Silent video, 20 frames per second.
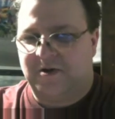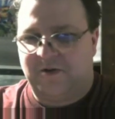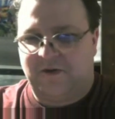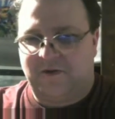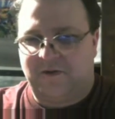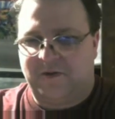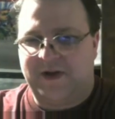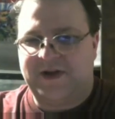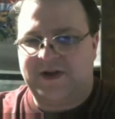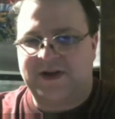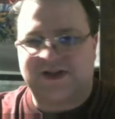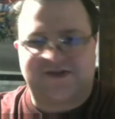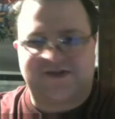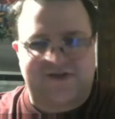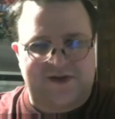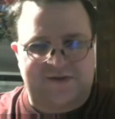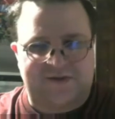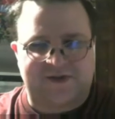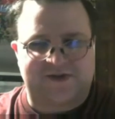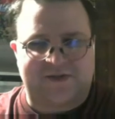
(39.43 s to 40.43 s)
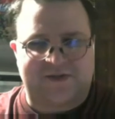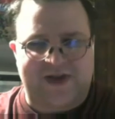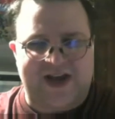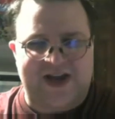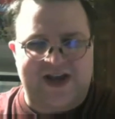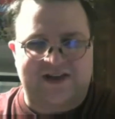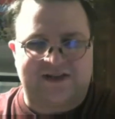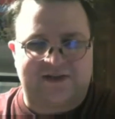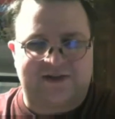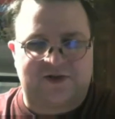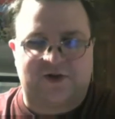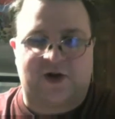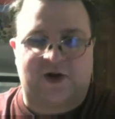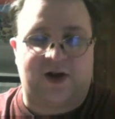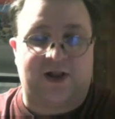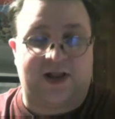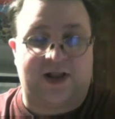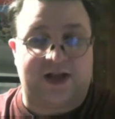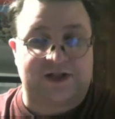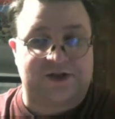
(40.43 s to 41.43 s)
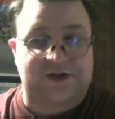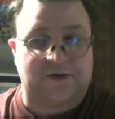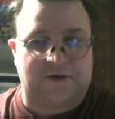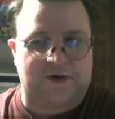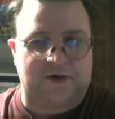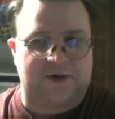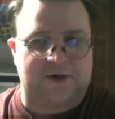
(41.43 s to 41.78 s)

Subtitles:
when this film was made in chronological